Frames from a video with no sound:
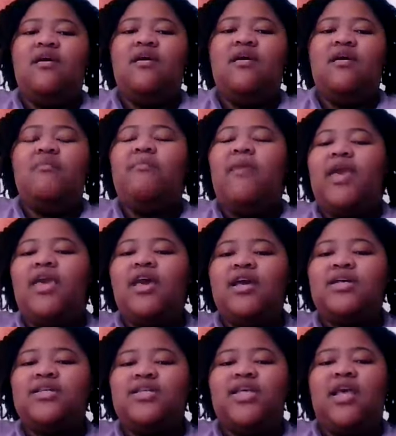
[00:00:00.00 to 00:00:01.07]
making it
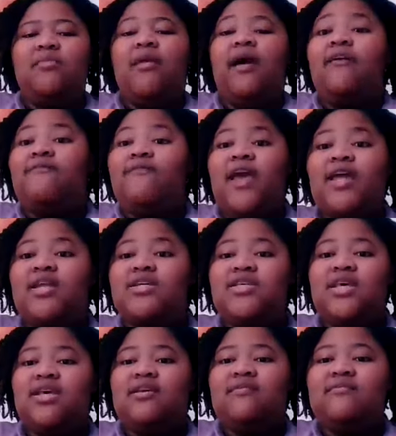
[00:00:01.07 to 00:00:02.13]
seem like fantasy,
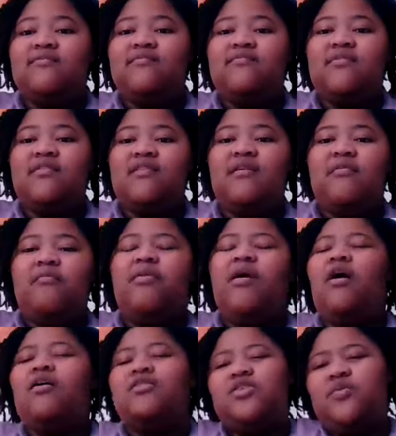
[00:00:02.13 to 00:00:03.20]
but
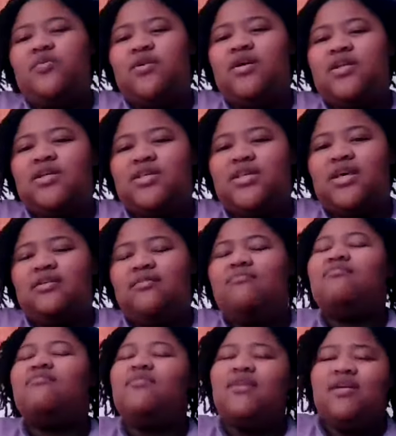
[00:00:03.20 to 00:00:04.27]
also realistic.
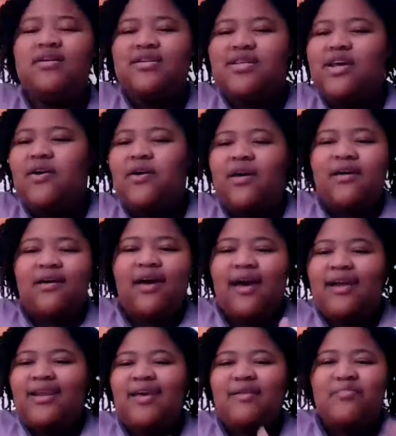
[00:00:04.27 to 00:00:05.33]
So
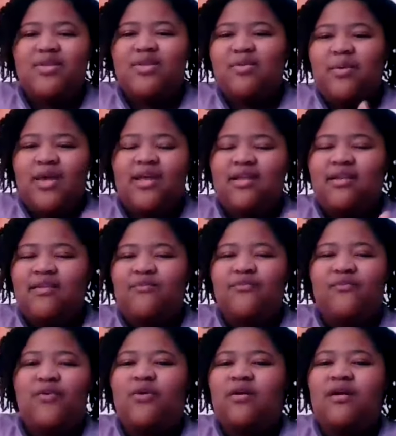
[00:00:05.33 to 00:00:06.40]
kind of in between
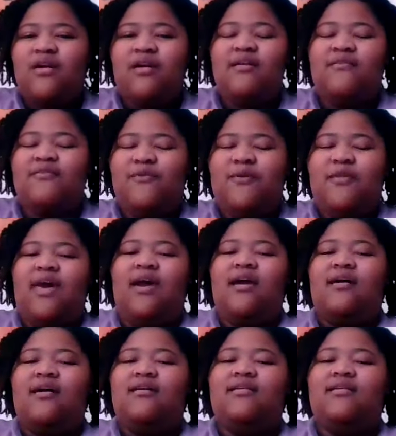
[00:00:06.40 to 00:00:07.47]
for that.